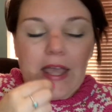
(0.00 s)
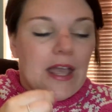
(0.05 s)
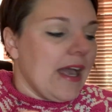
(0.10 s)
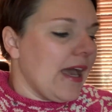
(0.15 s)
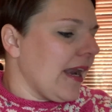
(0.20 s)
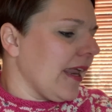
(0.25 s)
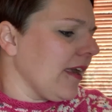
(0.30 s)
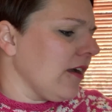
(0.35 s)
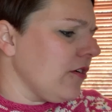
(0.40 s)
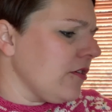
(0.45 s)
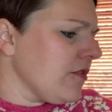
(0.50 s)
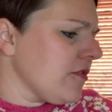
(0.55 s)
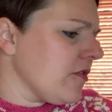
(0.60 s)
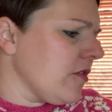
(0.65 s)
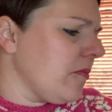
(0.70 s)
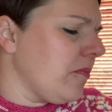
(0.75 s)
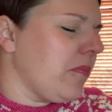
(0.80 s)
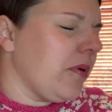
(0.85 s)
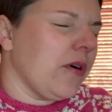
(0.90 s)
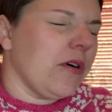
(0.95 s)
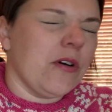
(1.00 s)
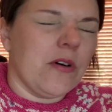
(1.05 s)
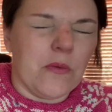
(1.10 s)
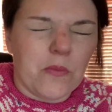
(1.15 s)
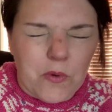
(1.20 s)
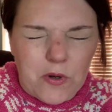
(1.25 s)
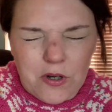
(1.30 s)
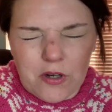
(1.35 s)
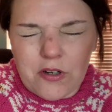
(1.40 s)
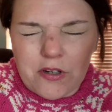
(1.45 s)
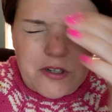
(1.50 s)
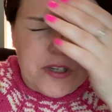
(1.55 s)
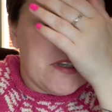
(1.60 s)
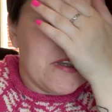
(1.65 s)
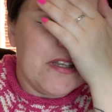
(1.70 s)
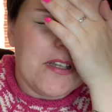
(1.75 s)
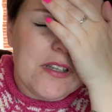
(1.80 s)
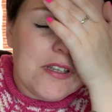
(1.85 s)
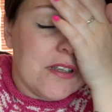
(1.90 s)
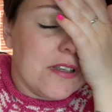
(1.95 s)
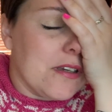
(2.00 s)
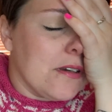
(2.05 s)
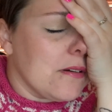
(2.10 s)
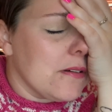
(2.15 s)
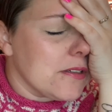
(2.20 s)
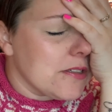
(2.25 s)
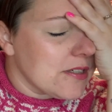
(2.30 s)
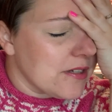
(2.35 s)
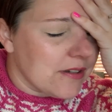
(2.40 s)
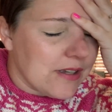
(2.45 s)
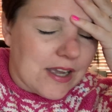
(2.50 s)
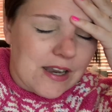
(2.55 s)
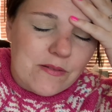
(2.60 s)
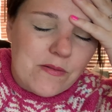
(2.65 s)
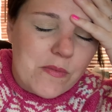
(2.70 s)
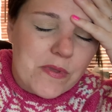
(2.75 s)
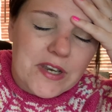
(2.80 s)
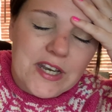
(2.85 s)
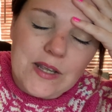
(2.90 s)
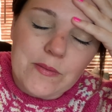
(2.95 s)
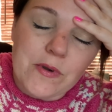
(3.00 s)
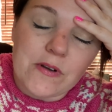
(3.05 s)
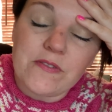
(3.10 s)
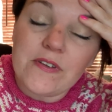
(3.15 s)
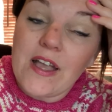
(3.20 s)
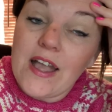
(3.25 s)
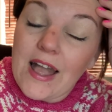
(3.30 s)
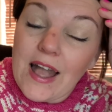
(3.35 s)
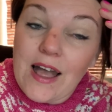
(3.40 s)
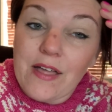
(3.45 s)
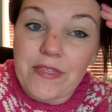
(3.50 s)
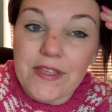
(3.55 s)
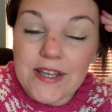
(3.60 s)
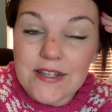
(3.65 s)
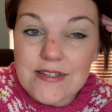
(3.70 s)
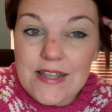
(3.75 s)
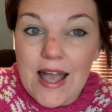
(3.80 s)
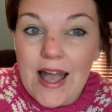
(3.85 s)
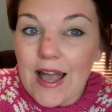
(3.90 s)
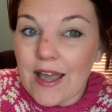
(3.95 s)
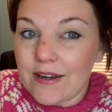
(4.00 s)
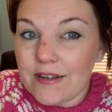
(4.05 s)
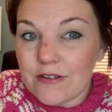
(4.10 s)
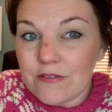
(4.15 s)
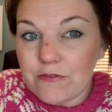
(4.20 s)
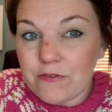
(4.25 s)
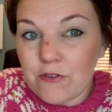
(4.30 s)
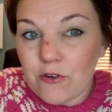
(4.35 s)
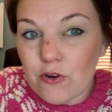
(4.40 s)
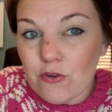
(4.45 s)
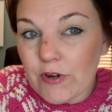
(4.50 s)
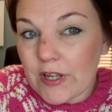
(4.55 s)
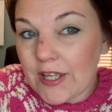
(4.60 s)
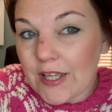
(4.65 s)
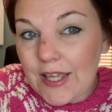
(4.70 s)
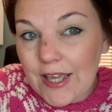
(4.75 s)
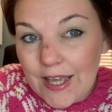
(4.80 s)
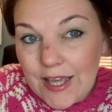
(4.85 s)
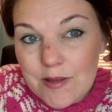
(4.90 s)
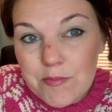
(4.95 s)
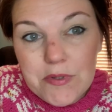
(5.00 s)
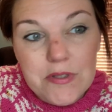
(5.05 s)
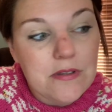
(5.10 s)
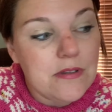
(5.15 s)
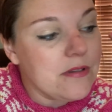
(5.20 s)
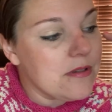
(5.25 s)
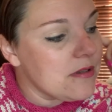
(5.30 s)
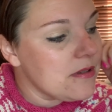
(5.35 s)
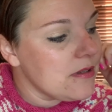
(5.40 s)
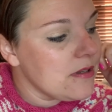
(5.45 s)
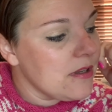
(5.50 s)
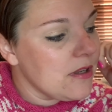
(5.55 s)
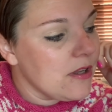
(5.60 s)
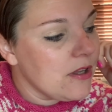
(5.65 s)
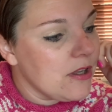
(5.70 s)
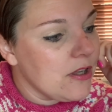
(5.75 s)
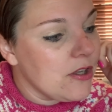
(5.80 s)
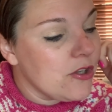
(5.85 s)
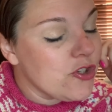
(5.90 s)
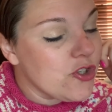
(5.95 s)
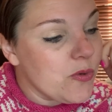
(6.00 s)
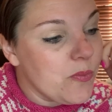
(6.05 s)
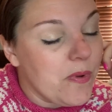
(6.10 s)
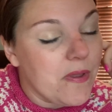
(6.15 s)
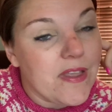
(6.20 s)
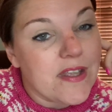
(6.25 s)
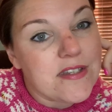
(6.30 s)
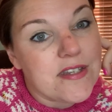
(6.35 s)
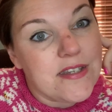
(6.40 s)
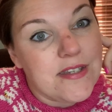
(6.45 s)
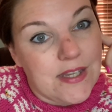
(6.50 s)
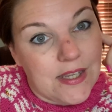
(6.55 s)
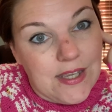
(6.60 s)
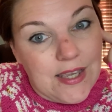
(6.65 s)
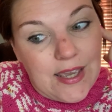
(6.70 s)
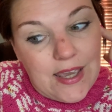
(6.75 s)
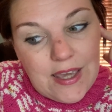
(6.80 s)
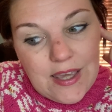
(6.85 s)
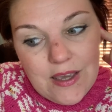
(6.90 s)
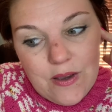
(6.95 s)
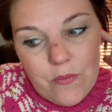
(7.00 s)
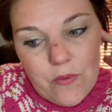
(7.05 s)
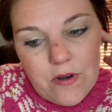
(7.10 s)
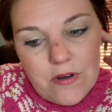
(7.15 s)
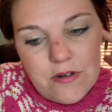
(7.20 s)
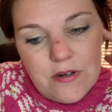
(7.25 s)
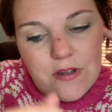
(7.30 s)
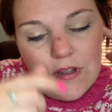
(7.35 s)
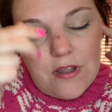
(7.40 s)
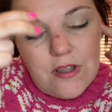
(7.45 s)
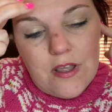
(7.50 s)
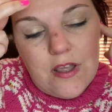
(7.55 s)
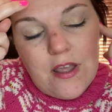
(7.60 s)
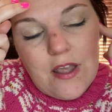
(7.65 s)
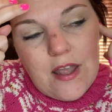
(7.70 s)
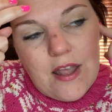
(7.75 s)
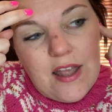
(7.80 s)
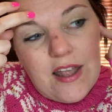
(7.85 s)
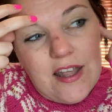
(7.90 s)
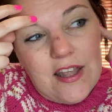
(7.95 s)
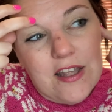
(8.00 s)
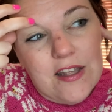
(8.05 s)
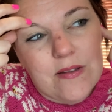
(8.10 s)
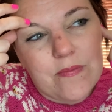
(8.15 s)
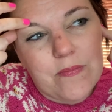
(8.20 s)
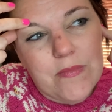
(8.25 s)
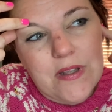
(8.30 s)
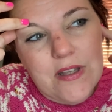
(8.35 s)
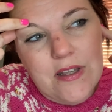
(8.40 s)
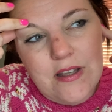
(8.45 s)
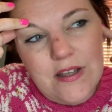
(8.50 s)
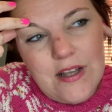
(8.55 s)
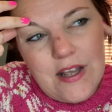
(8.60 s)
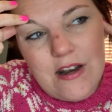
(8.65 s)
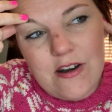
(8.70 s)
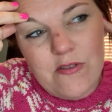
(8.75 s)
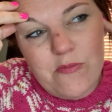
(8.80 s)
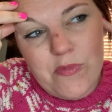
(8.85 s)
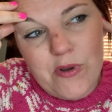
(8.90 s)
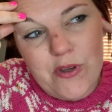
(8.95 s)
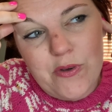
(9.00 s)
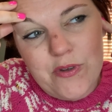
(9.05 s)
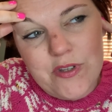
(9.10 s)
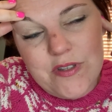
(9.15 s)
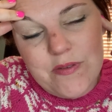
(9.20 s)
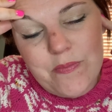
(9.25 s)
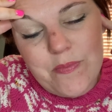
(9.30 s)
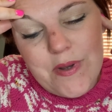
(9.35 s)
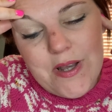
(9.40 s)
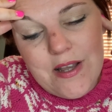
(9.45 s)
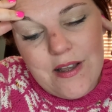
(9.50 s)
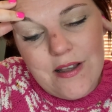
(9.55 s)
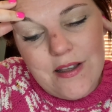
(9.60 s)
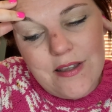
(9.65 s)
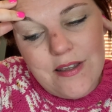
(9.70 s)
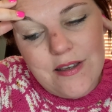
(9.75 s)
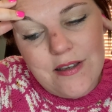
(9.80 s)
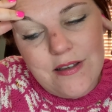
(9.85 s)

And I also bought one, which I can't remember the name of. I think it's an Anne of Green Gables jumper. That's a DK one. I can't remember who it's by.